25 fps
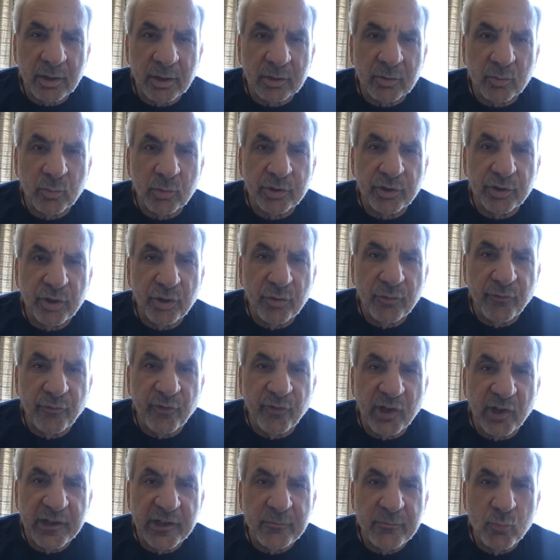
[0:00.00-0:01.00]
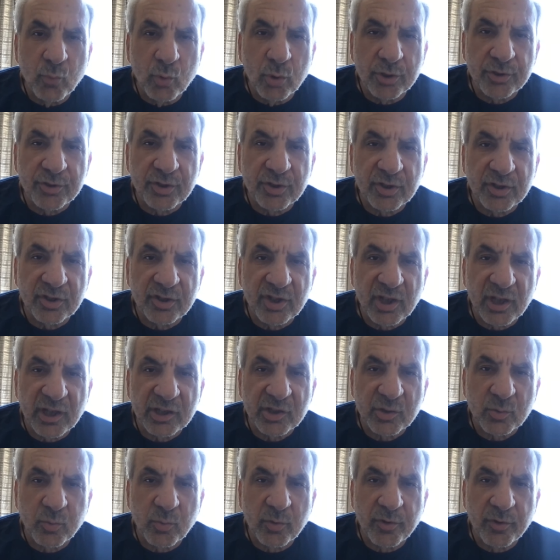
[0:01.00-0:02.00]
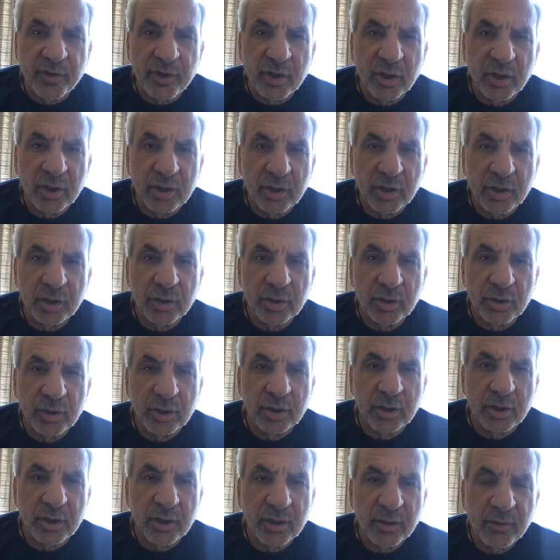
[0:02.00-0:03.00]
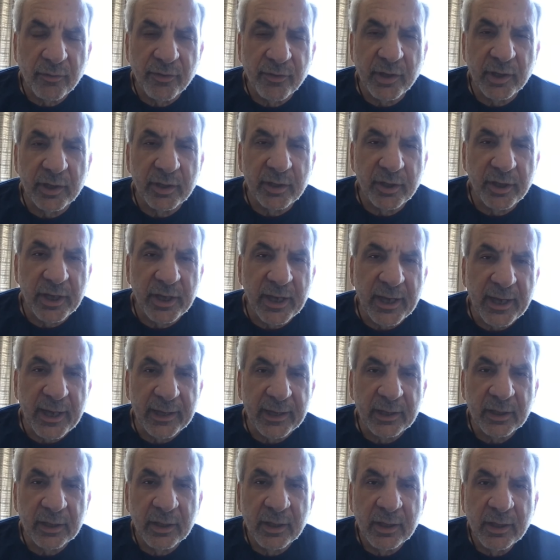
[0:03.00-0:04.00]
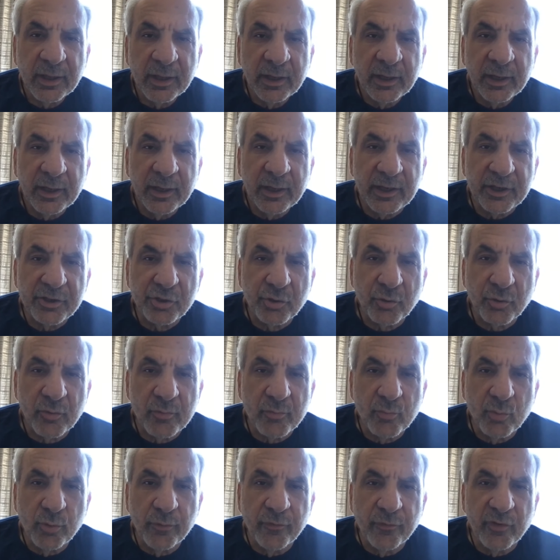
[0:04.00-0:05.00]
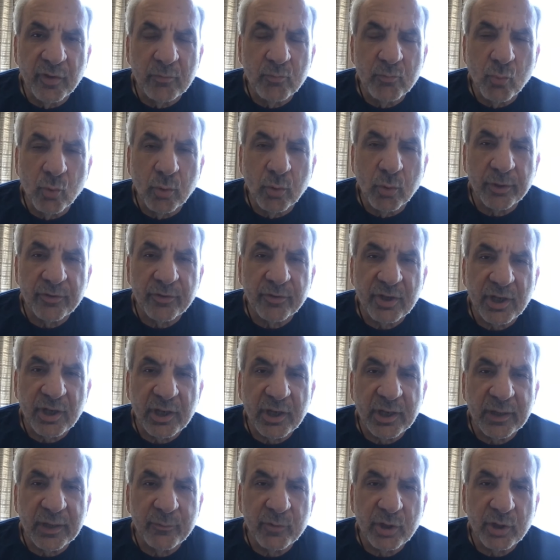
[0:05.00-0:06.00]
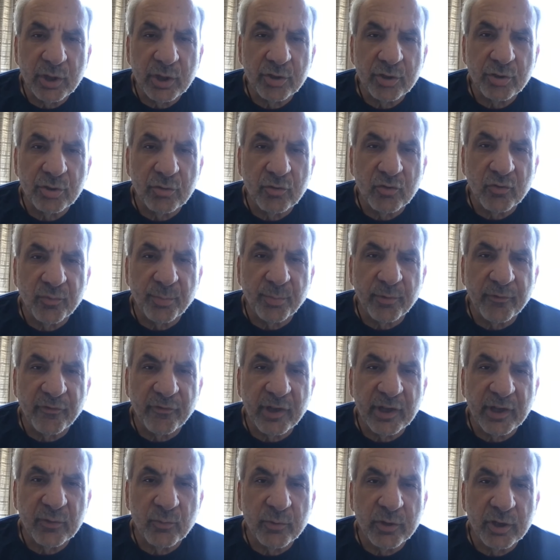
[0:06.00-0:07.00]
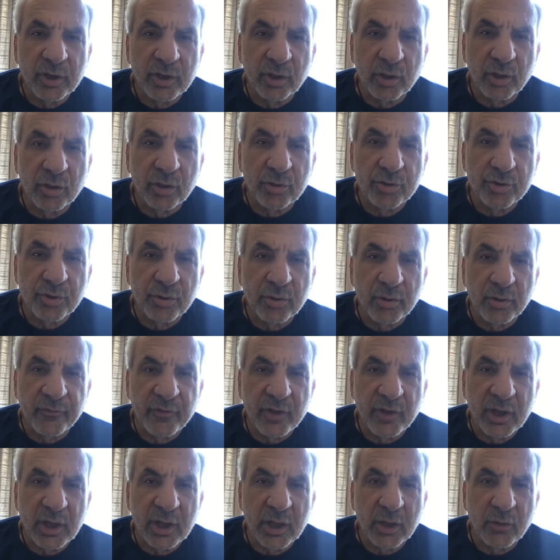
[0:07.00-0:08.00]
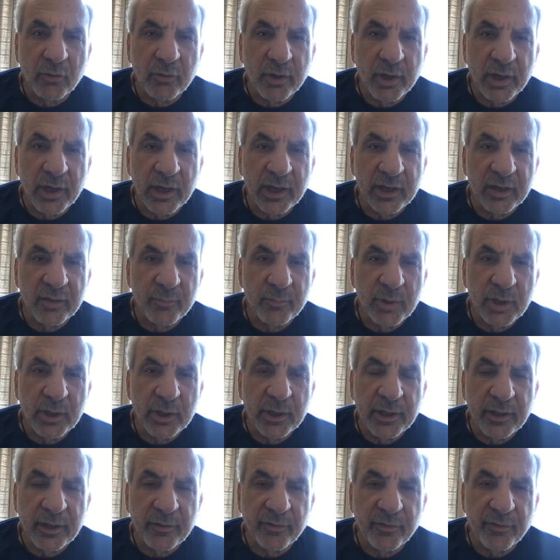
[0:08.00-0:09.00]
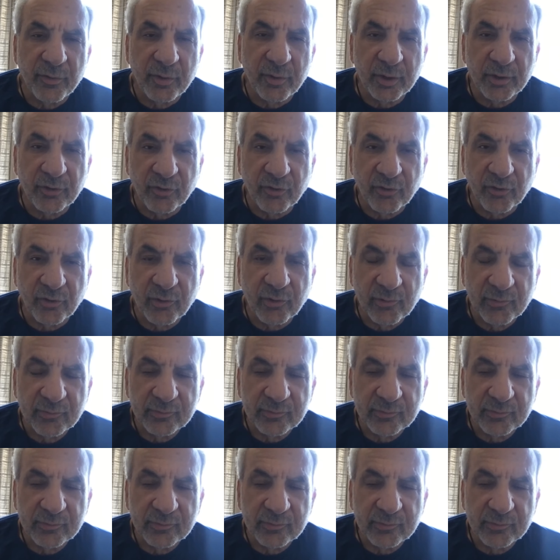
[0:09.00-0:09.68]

Wong, do you find more success with the Cahook than GAT as you're removing more TM tissue to prevent reclosure of the goniotomy? Any thoughts?